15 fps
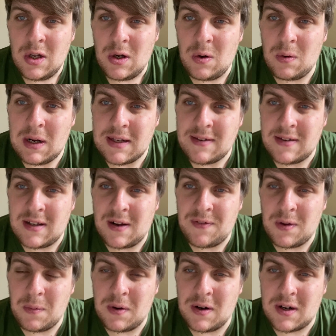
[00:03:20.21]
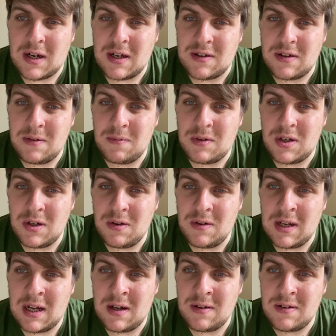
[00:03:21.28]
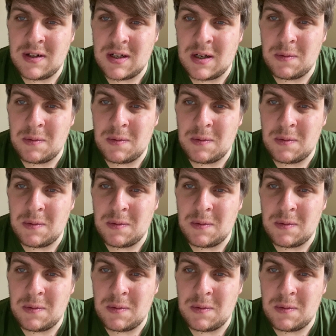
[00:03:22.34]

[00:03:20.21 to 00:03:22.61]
all that stuff that we're accustomed to now,